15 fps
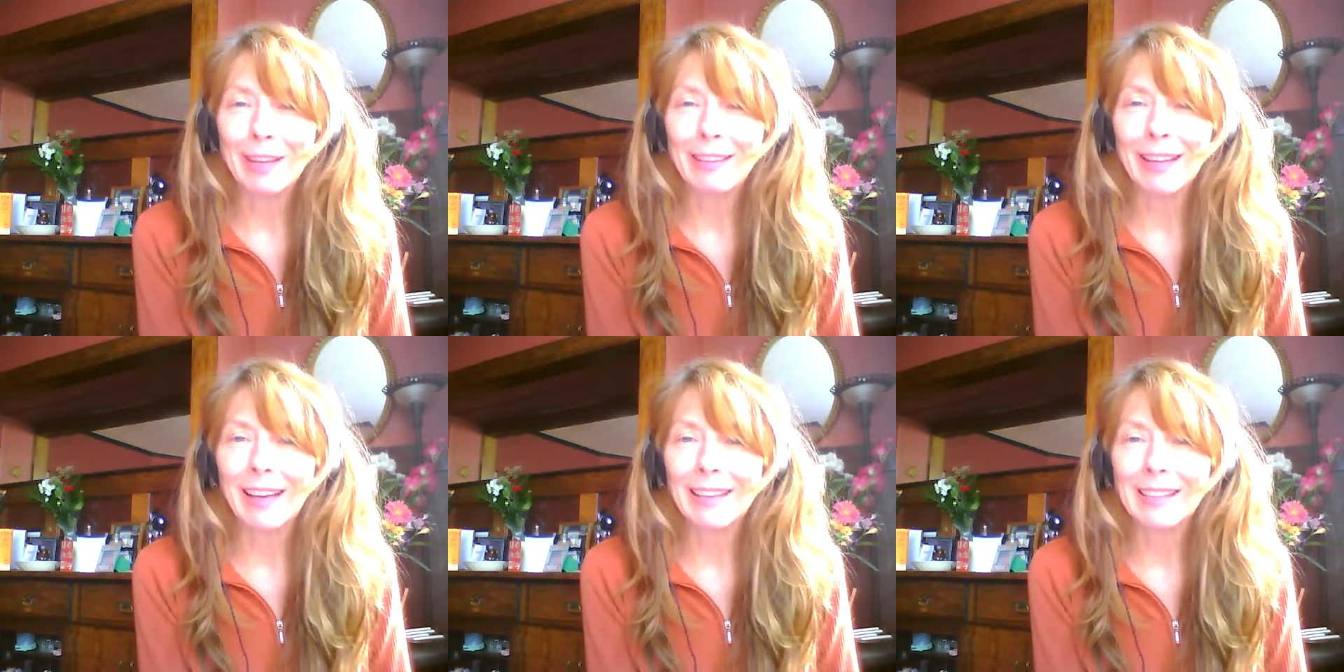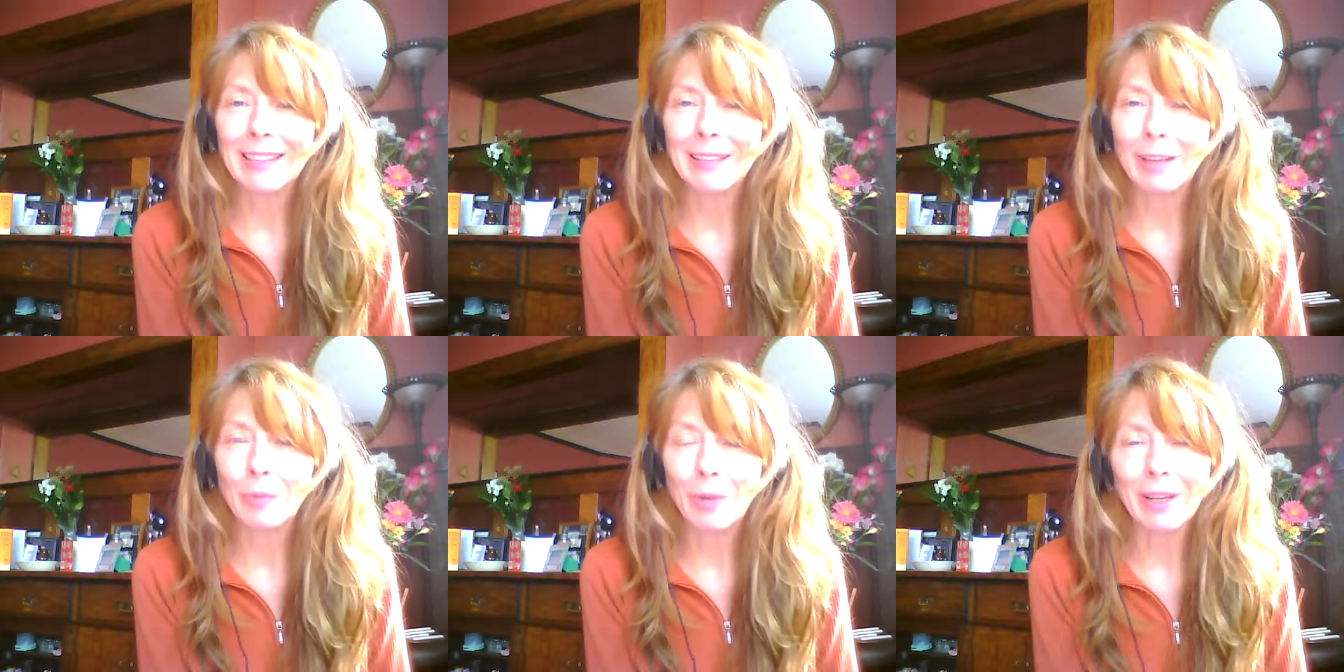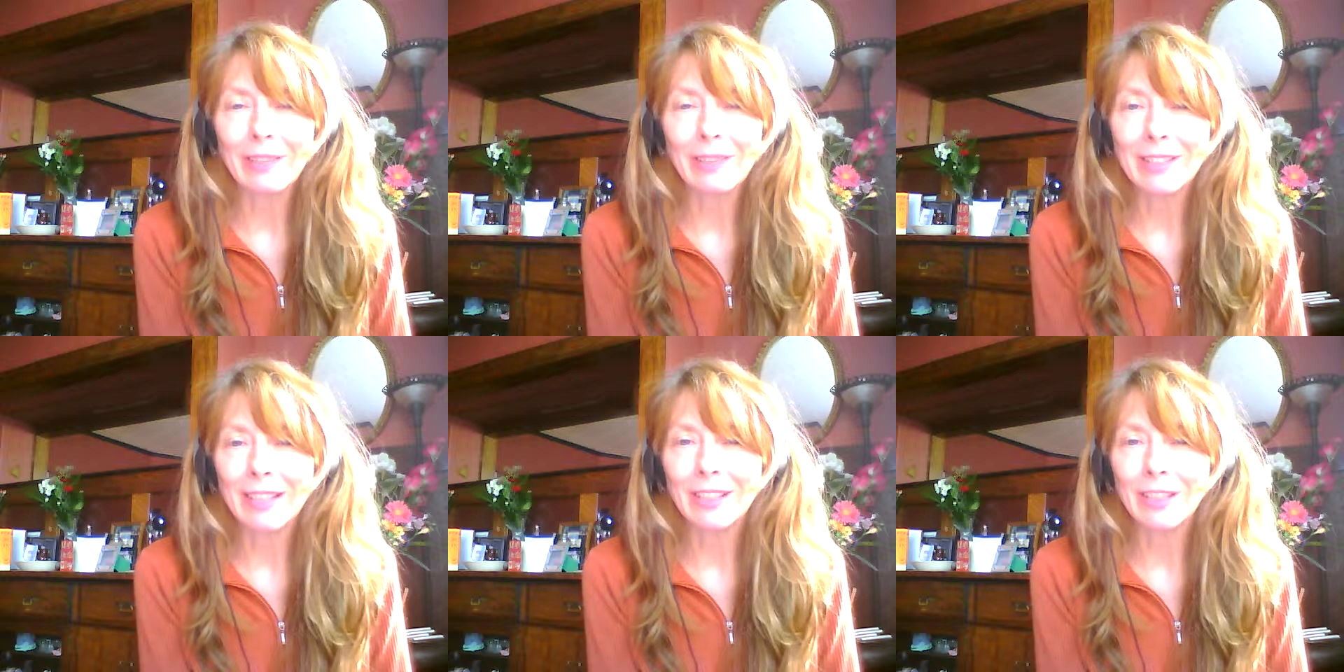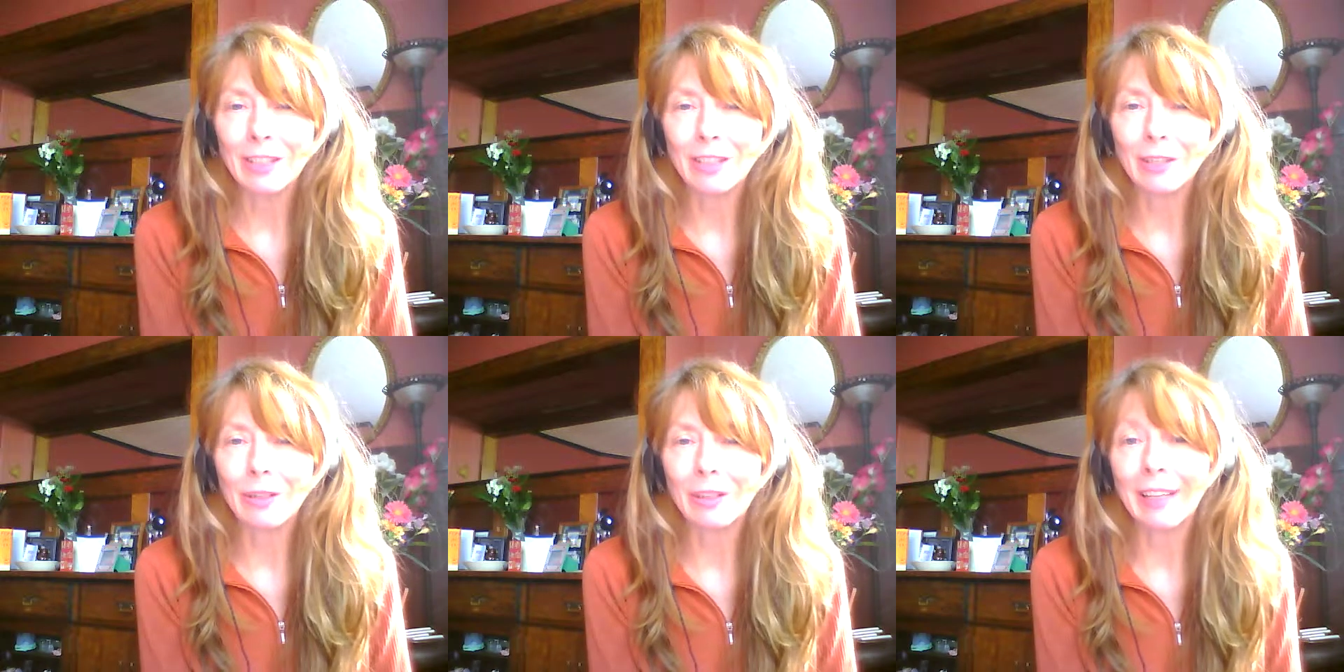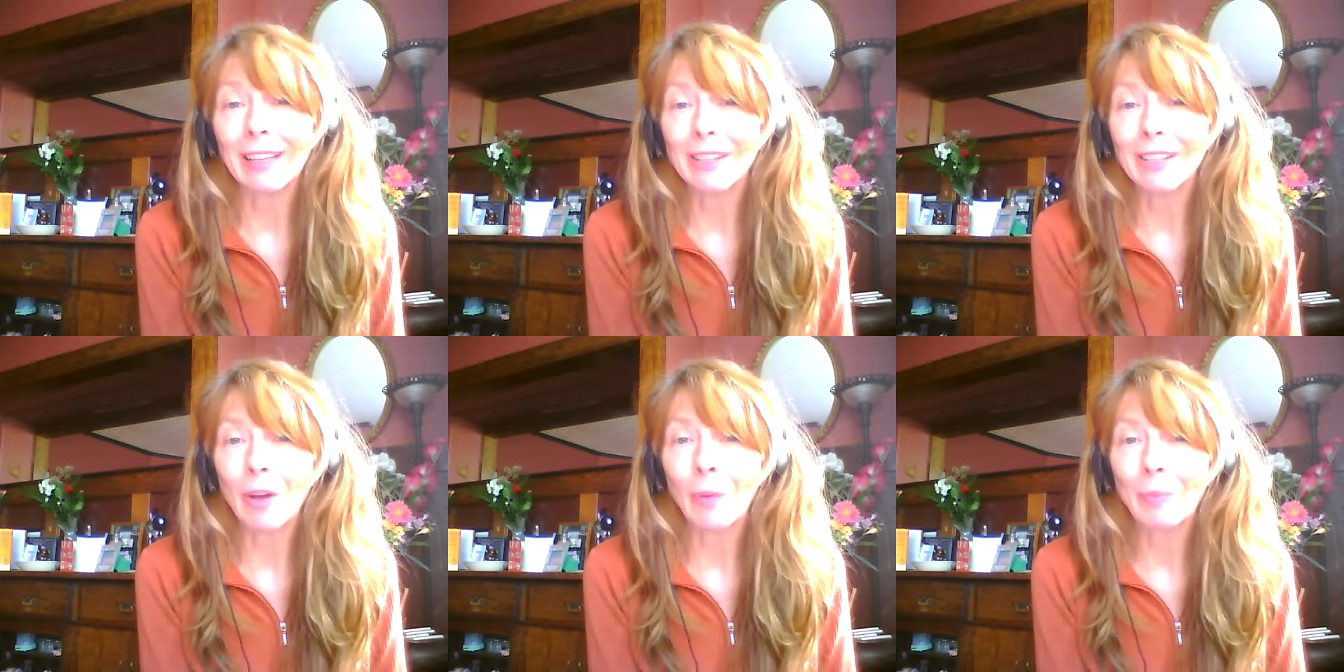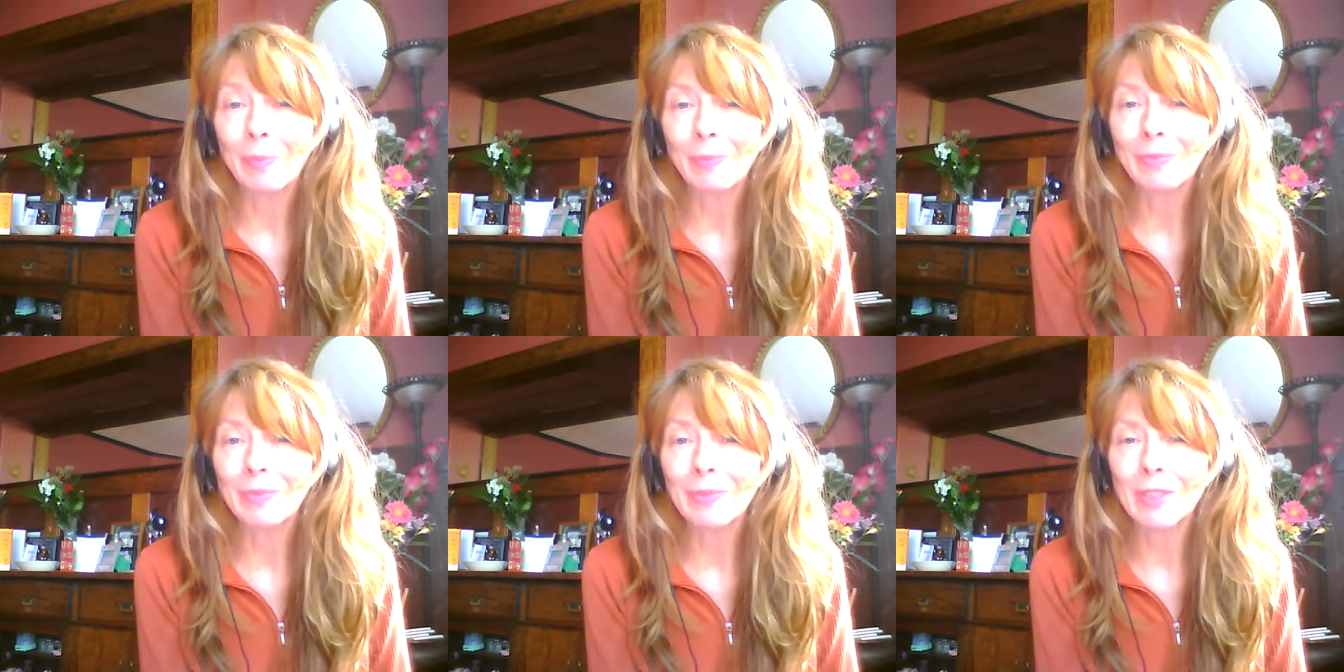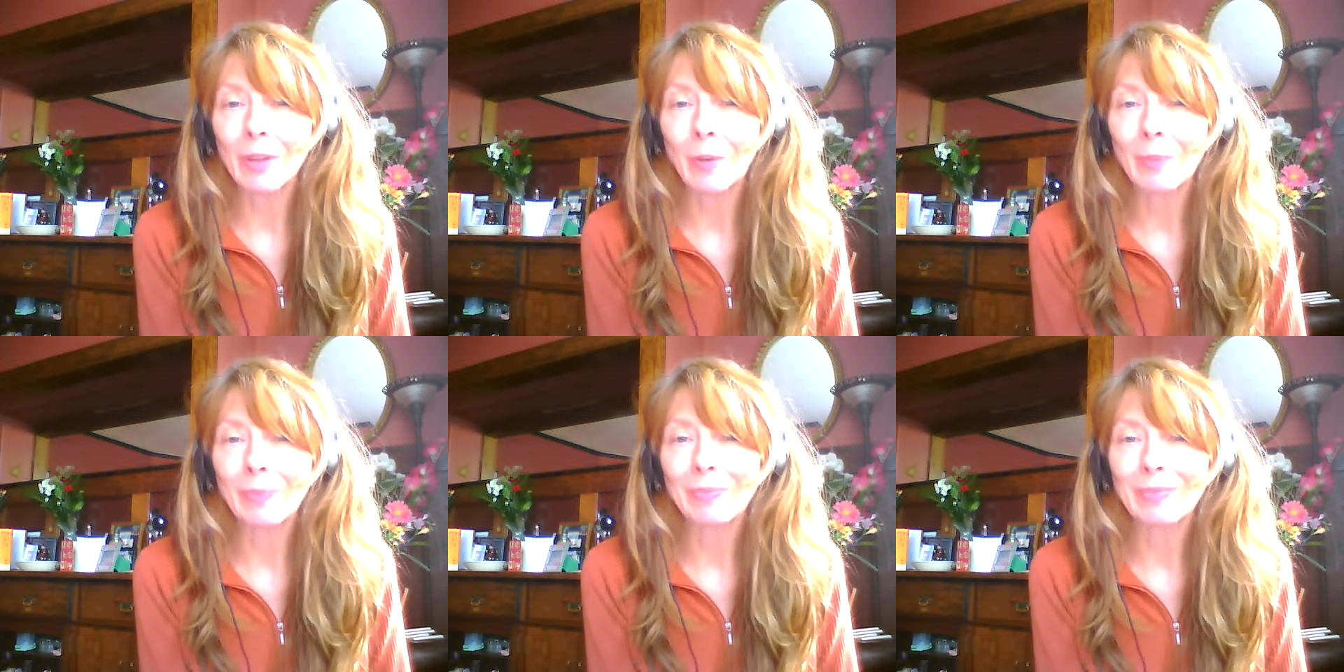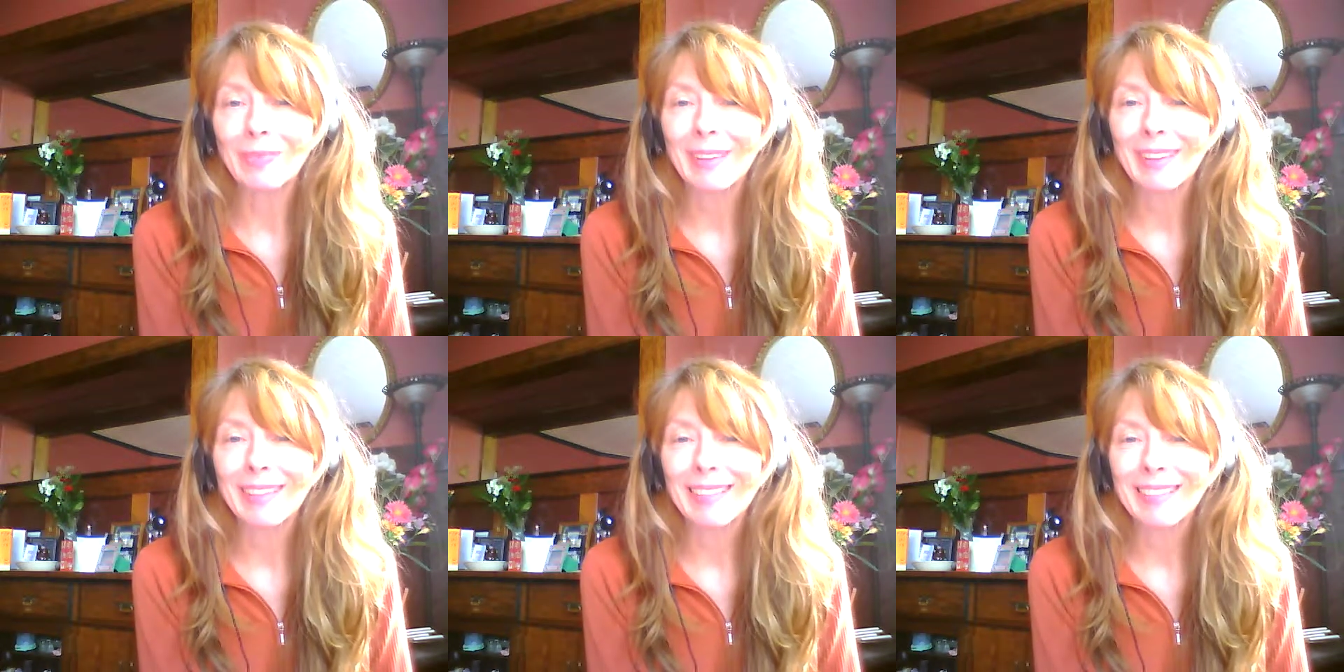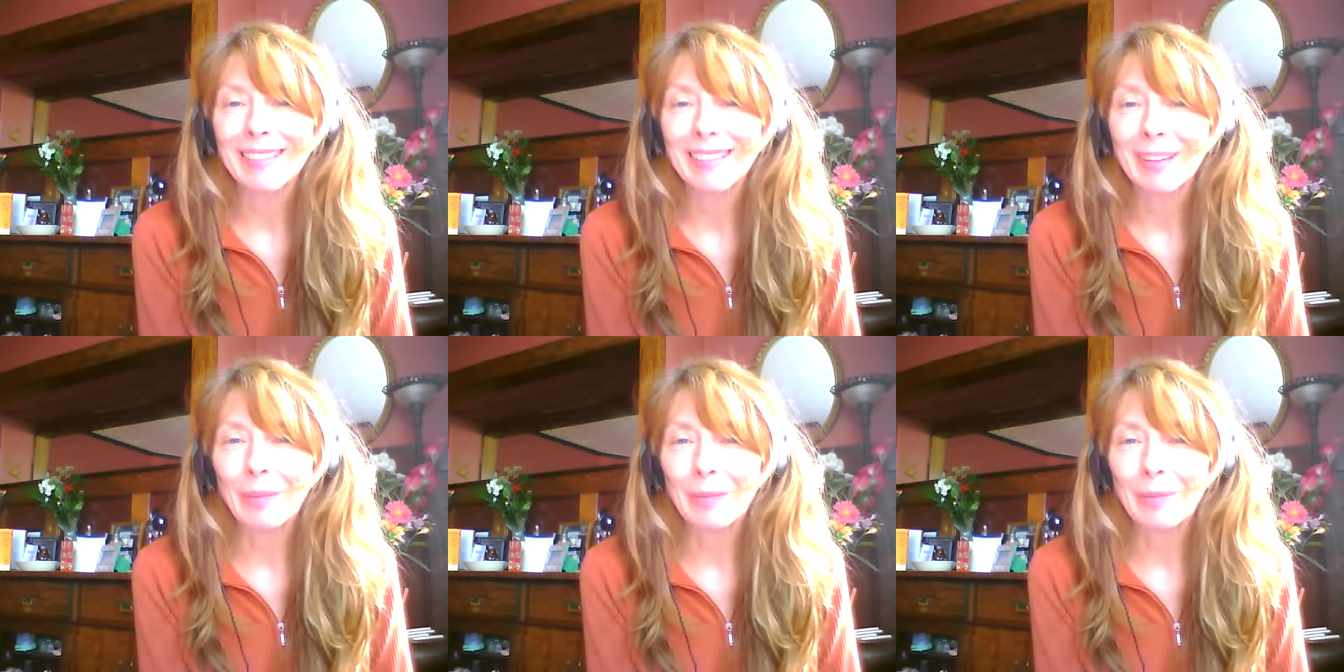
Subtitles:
that what I've said to you hits home. So hope you